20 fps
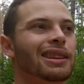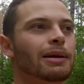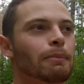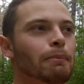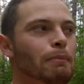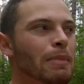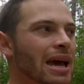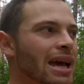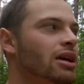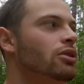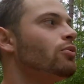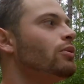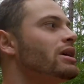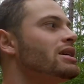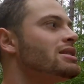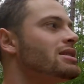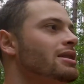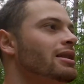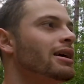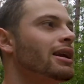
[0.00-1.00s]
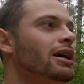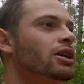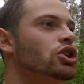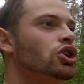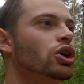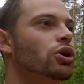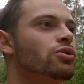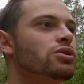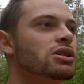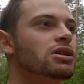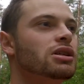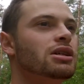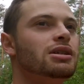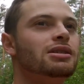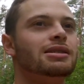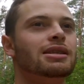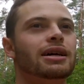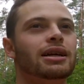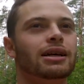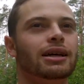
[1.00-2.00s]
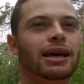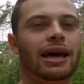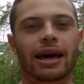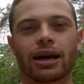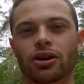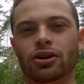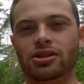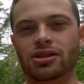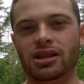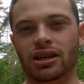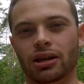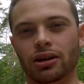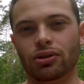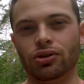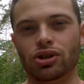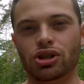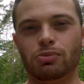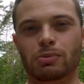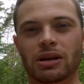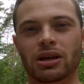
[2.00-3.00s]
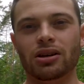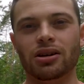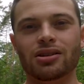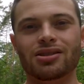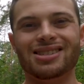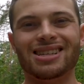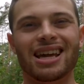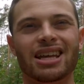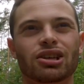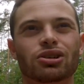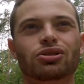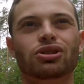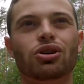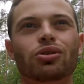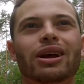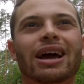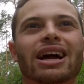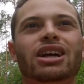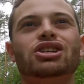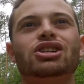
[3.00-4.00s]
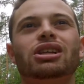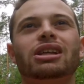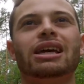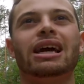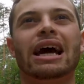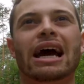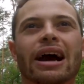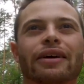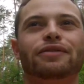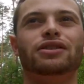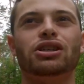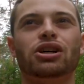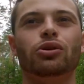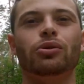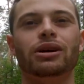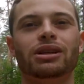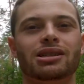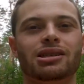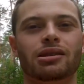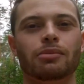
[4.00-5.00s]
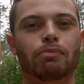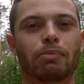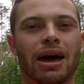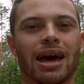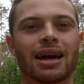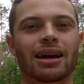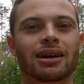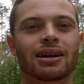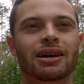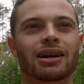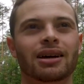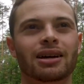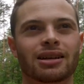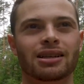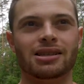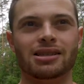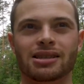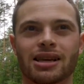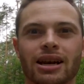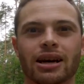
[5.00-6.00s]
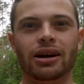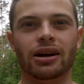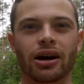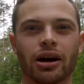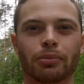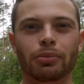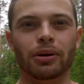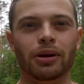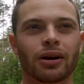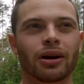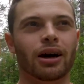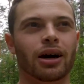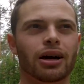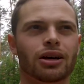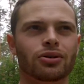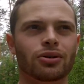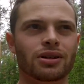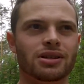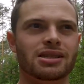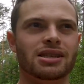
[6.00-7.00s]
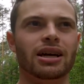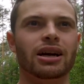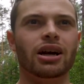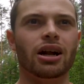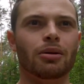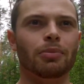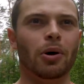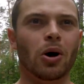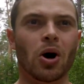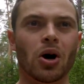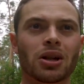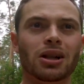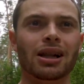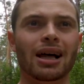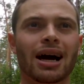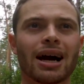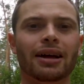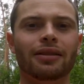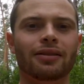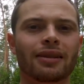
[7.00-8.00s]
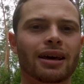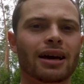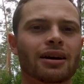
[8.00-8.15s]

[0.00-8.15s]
The main reason that I chose it is that it caters to English speakers, and you don't actually have to go into the bank to set it up. You can set it up online.